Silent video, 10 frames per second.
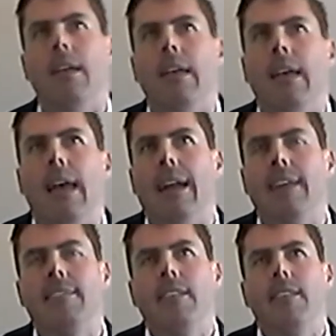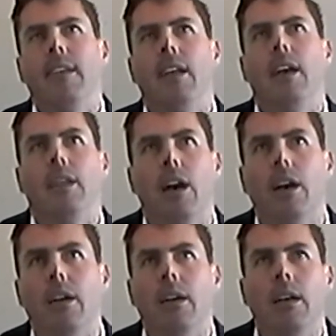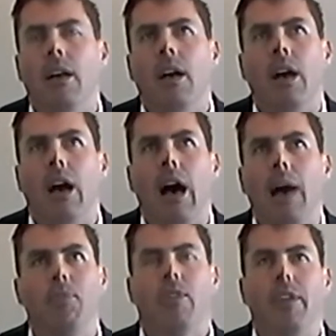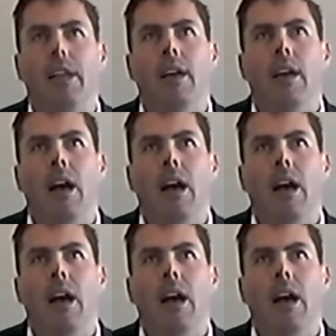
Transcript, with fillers: And I sit there and I go, I'm sorry.